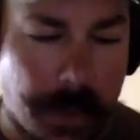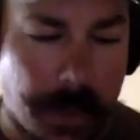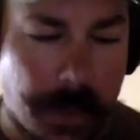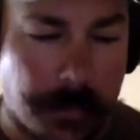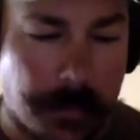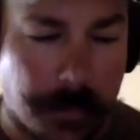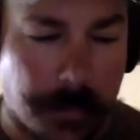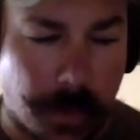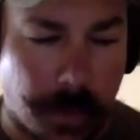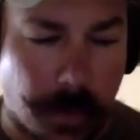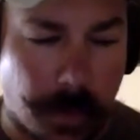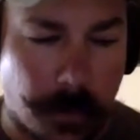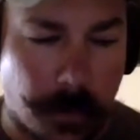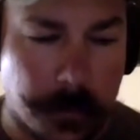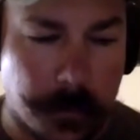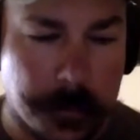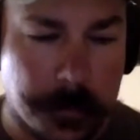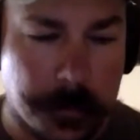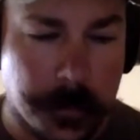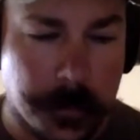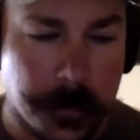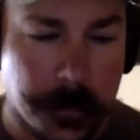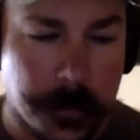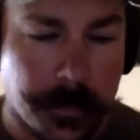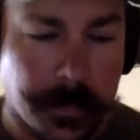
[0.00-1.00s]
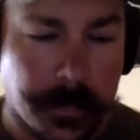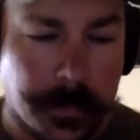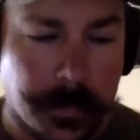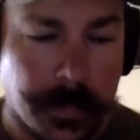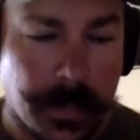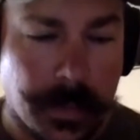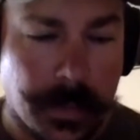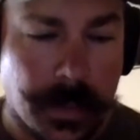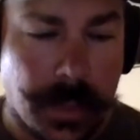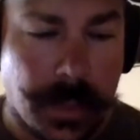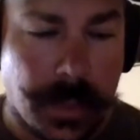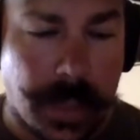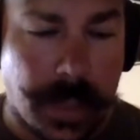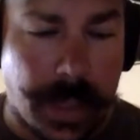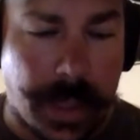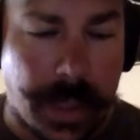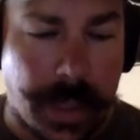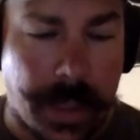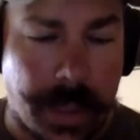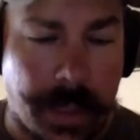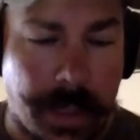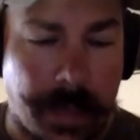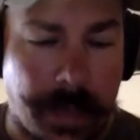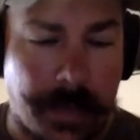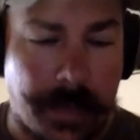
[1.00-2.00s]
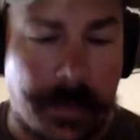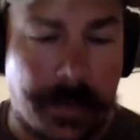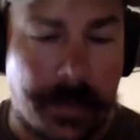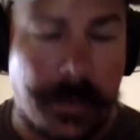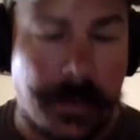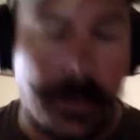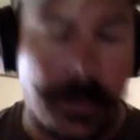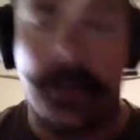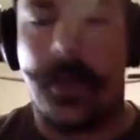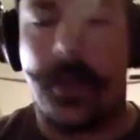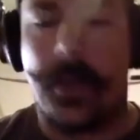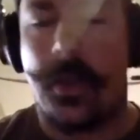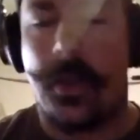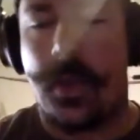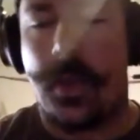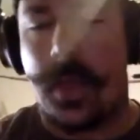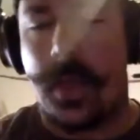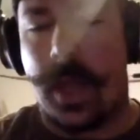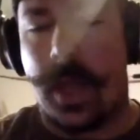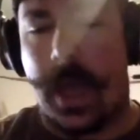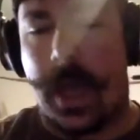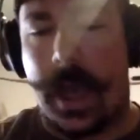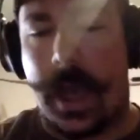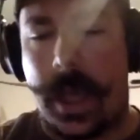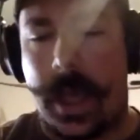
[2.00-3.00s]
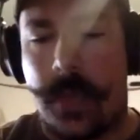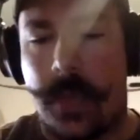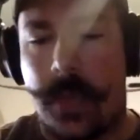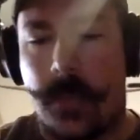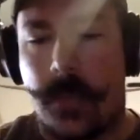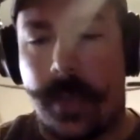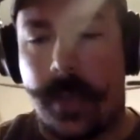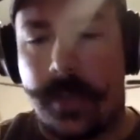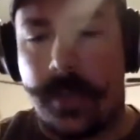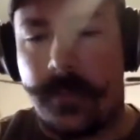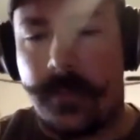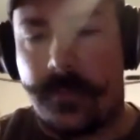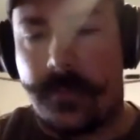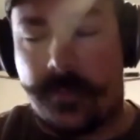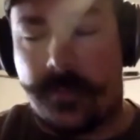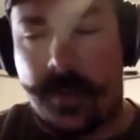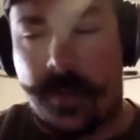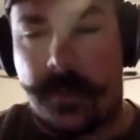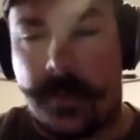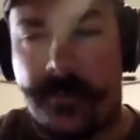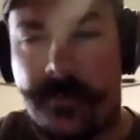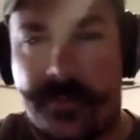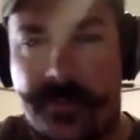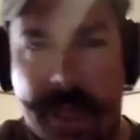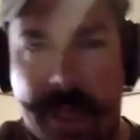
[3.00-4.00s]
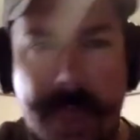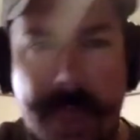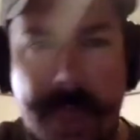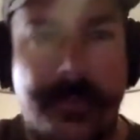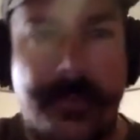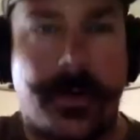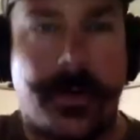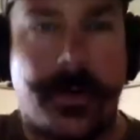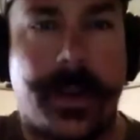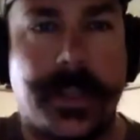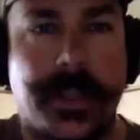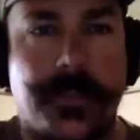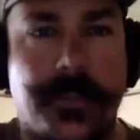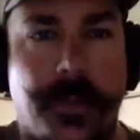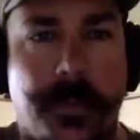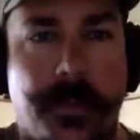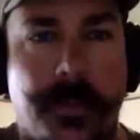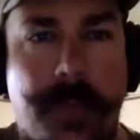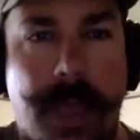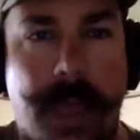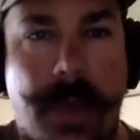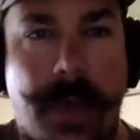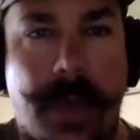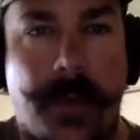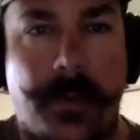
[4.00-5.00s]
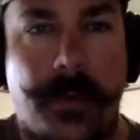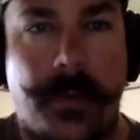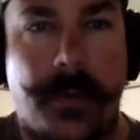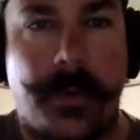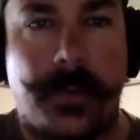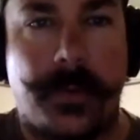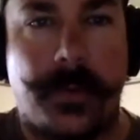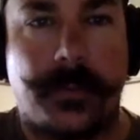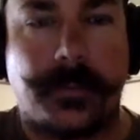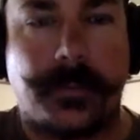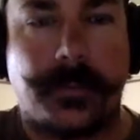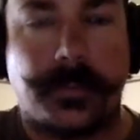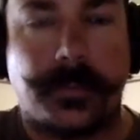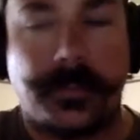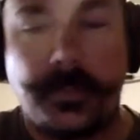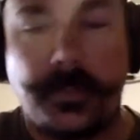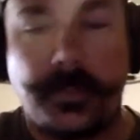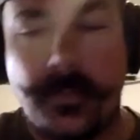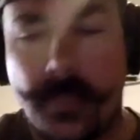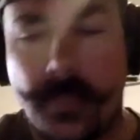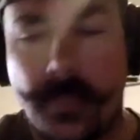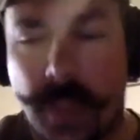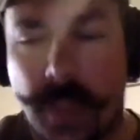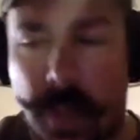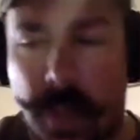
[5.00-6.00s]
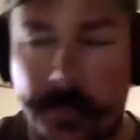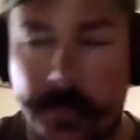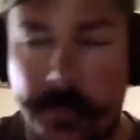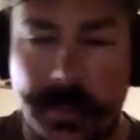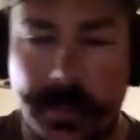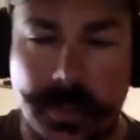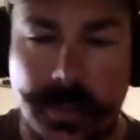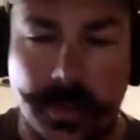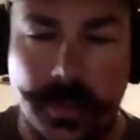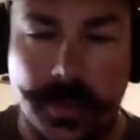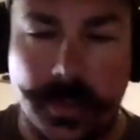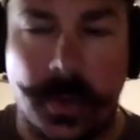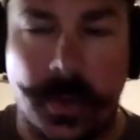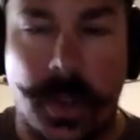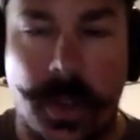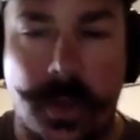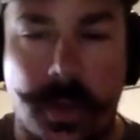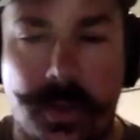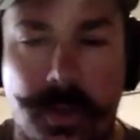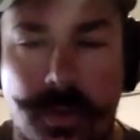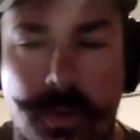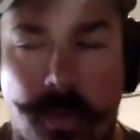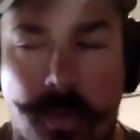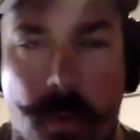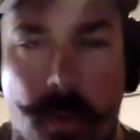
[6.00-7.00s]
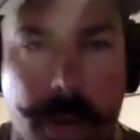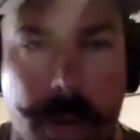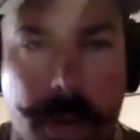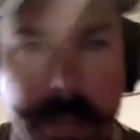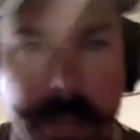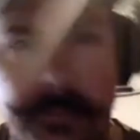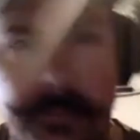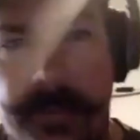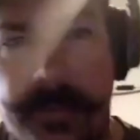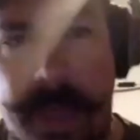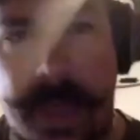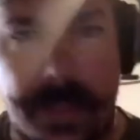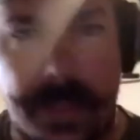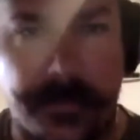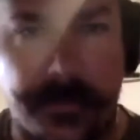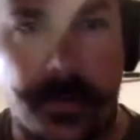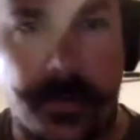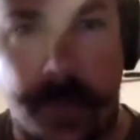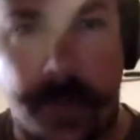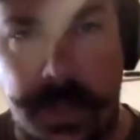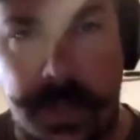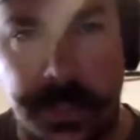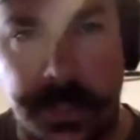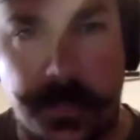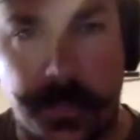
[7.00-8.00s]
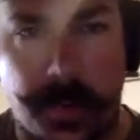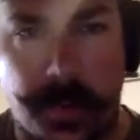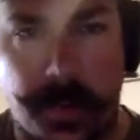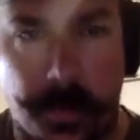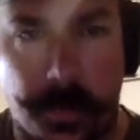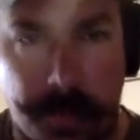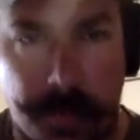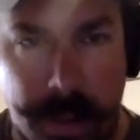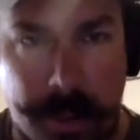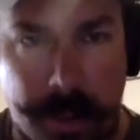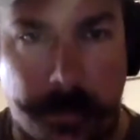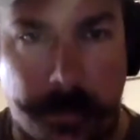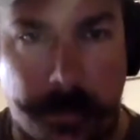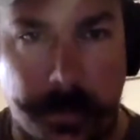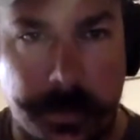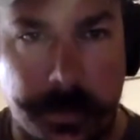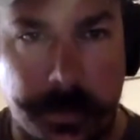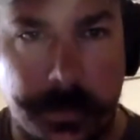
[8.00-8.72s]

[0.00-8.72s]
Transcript: bow, and I went from 5 grains per pound up to 25 grains per pound,